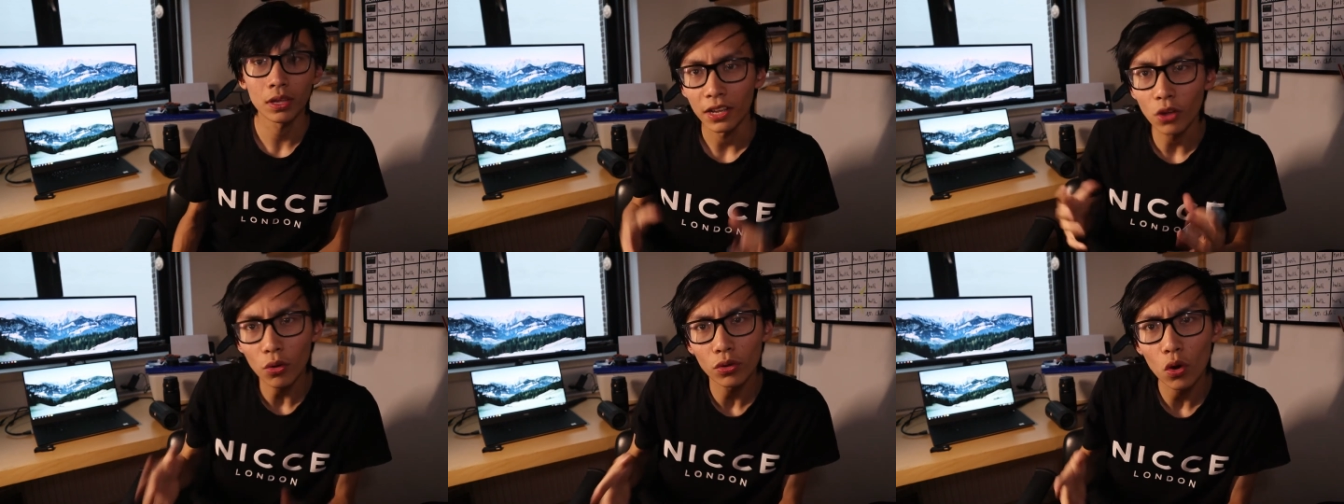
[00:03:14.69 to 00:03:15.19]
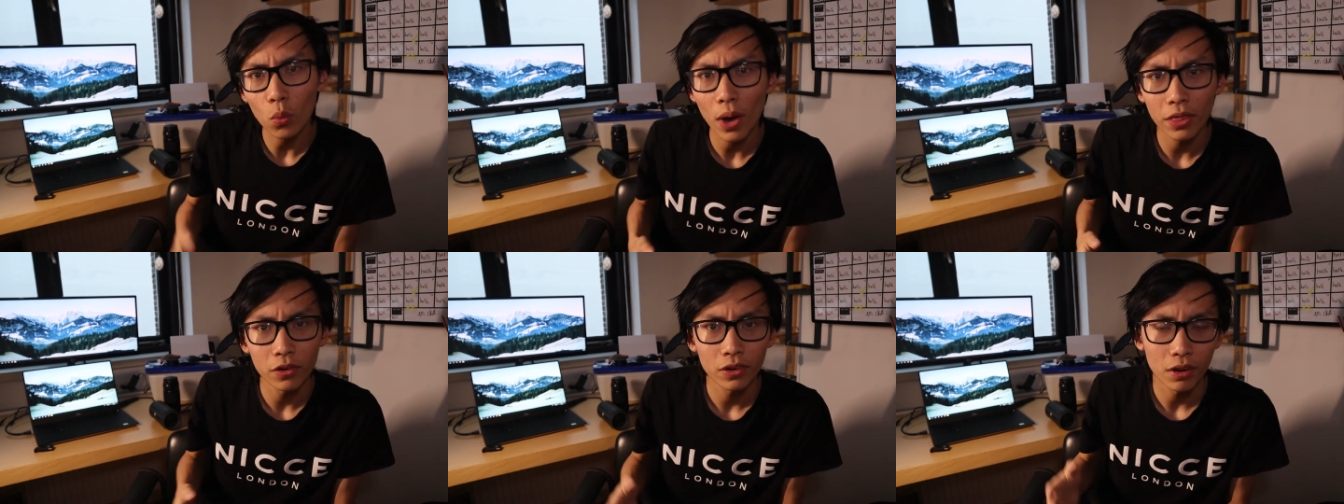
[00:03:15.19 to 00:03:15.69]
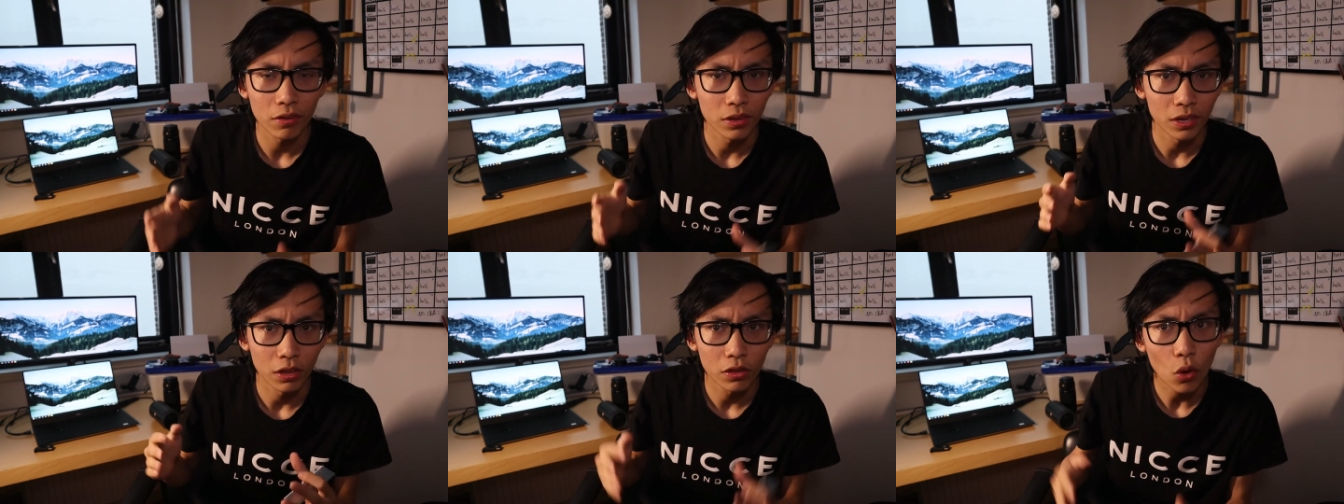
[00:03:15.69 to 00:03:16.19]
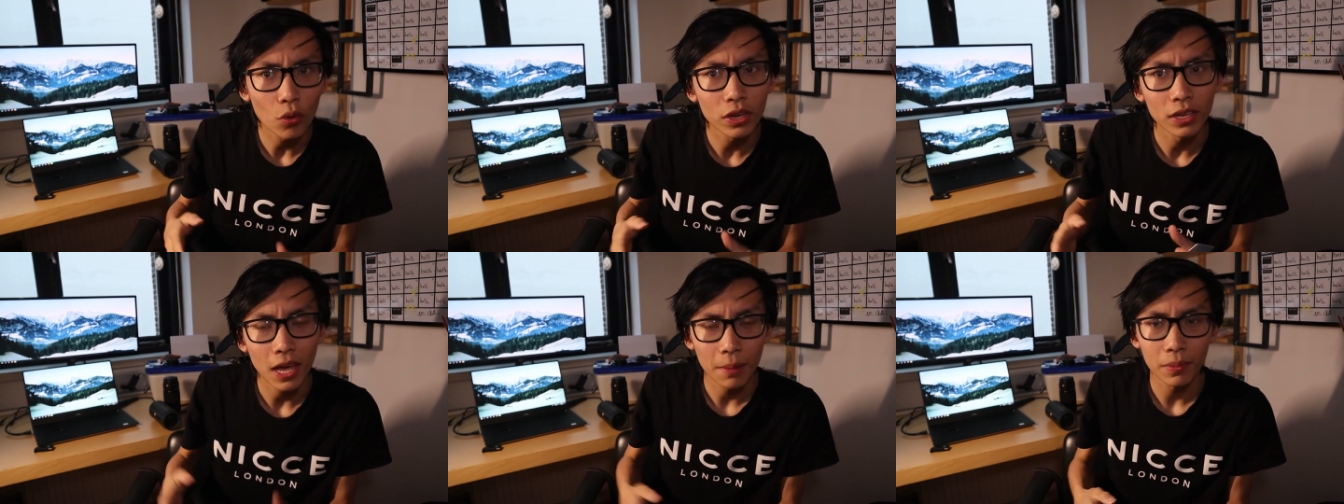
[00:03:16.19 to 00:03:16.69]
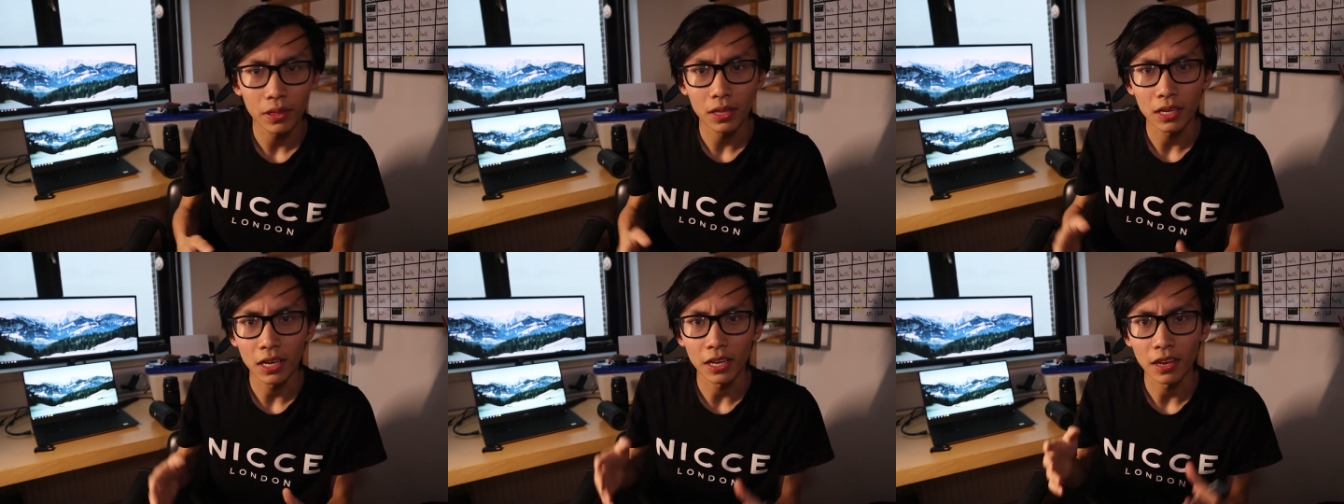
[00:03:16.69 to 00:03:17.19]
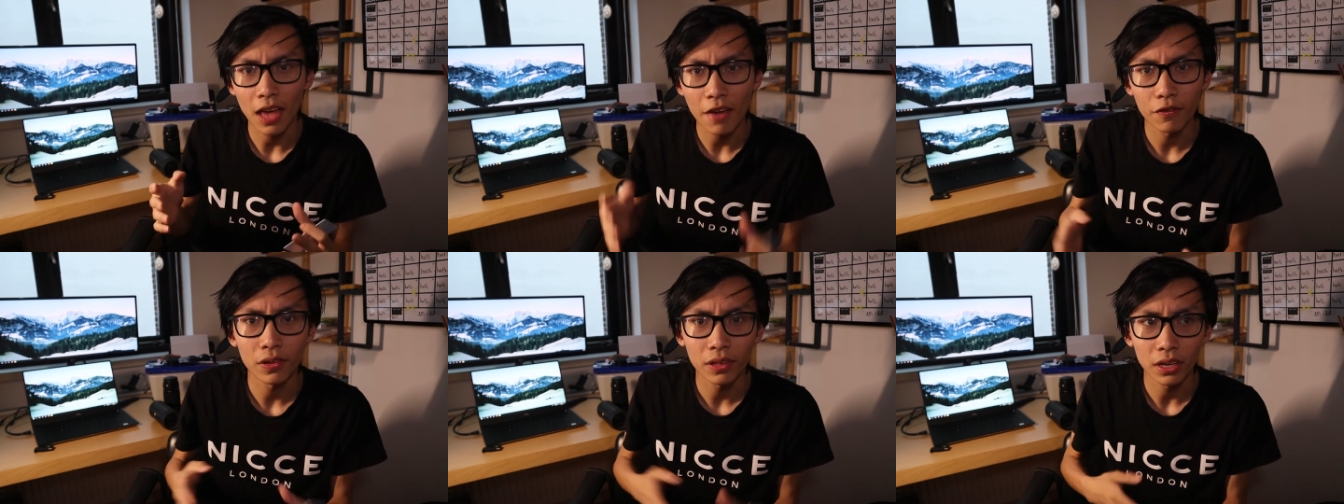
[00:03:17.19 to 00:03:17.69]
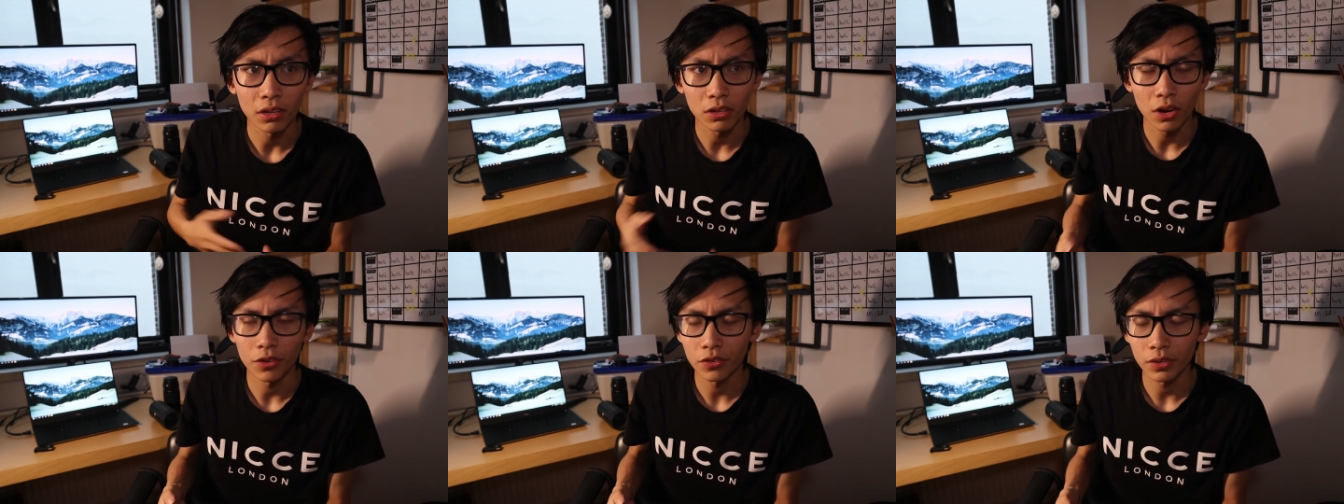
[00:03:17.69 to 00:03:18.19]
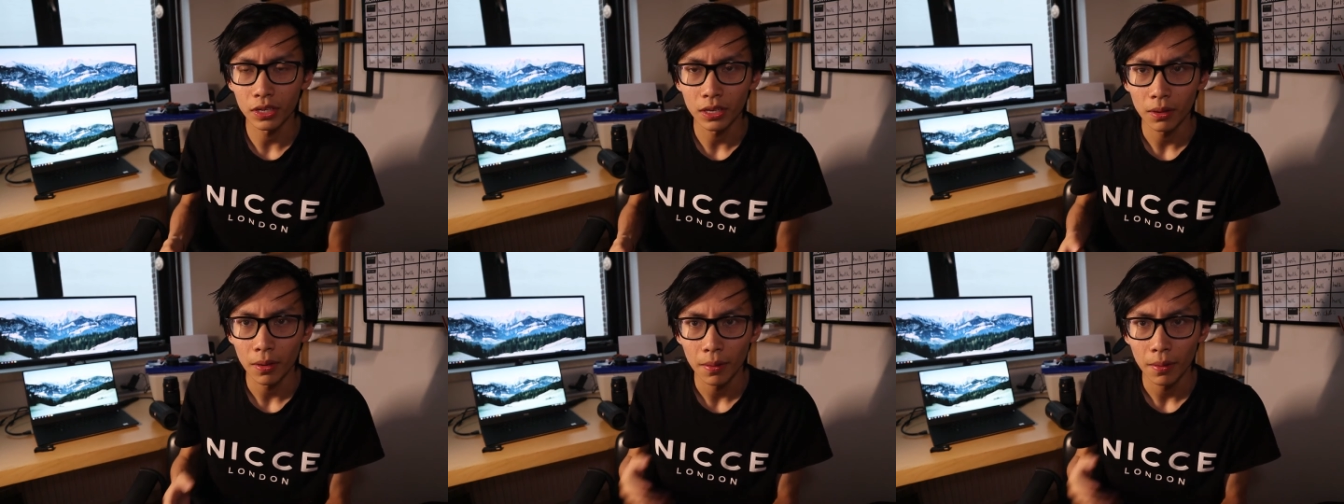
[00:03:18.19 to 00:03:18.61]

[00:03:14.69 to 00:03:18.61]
I don't know whether there is an Estonian embassy in every single country,